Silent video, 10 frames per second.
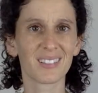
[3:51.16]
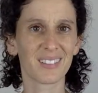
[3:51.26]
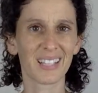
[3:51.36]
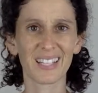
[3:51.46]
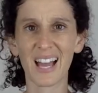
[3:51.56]

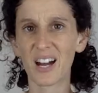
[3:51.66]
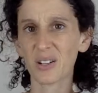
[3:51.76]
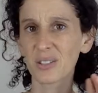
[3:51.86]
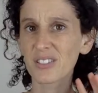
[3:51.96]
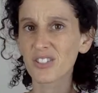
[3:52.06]
like
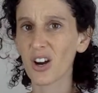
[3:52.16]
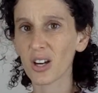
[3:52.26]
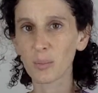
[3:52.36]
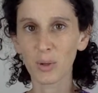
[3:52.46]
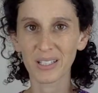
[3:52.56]
how to
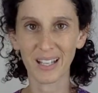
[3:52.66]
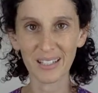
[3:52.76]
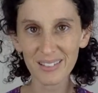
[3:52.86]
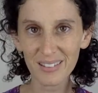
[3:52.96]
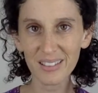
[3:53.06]
talk more
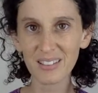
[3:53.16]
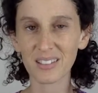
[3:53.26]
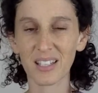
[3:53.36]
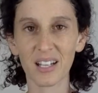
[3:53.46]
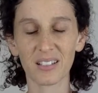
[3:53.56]
nicely
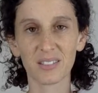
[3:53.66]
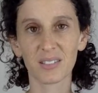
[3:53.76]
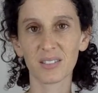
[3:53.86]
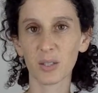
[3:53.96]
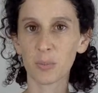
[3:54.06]
so that
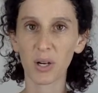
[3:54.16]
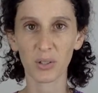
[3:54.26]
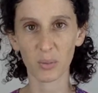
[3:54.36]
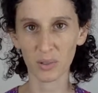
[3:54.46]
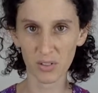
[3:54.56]
your
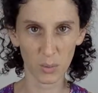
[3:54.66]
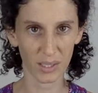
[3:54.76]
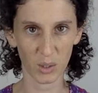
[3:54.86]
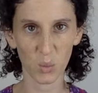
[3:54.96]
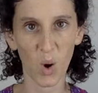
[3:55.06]
partner will do
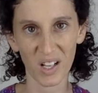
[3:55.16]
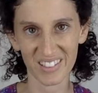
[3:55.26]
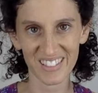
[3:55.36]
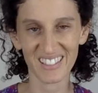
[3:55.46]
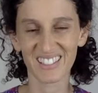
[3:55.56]
what you
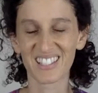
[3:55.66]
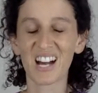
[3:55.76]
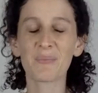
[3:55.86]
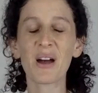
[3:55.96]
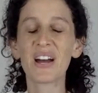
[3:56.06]
want. It's
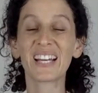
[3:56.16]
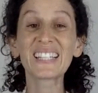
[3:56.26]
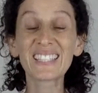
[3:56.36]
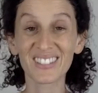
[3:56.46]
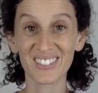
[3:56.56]
not about
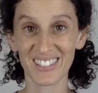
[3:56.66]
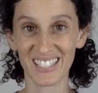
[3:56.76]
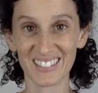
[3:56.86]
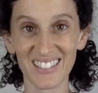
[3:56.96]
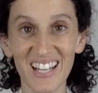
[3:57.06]
any of those
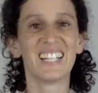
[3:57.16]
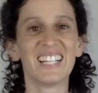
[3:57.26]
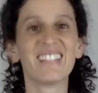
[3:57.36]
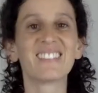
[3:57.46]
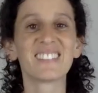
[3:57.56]
things.
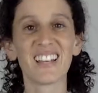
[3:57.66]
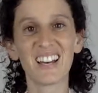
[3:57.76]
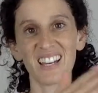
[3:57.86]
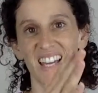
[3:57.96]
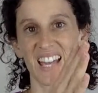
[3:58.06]
It's
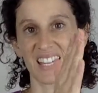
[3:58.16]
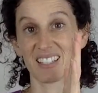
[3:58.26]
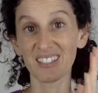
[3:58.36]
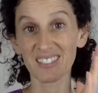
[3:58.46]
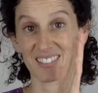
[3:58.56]

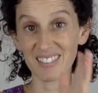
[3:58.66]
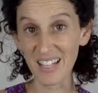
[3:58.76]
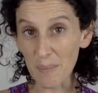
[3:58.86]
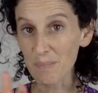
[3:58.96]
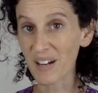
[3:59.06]
a
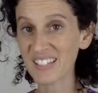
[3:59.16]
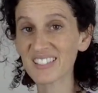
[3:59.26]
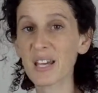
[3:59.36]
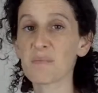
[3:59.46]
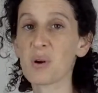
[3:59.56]

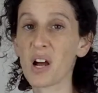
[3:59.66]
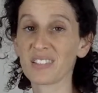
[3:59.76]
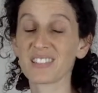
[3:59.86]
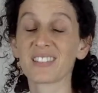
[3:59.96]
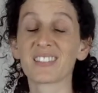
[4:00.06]
step-by-step process